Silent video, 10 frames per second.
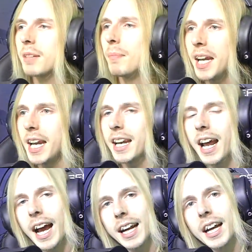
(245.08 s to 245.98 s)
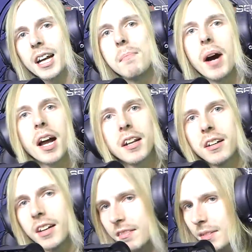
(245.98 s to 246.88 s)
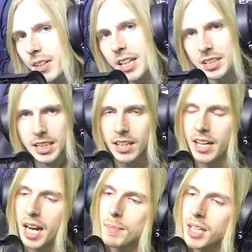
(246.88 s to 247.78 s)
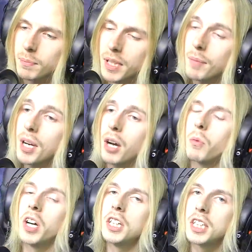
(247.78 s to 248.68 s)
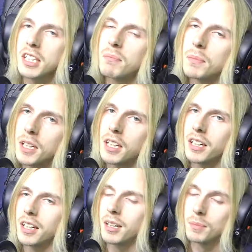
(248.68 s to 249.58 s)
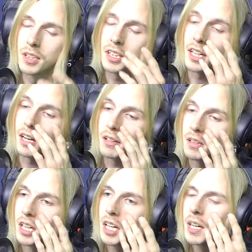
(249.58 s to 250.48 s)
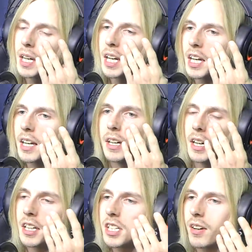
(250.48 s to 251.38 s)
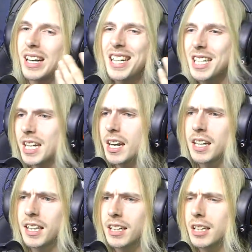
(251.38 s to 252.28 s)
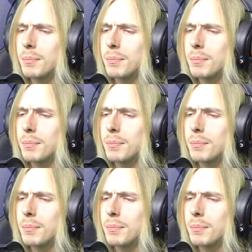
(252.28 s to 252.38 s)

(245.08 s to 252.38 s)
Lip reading: man, I got a monitor. Everyone else got an iMac, but I'm not one to complain. I'm really not. And so I didn't say anything to the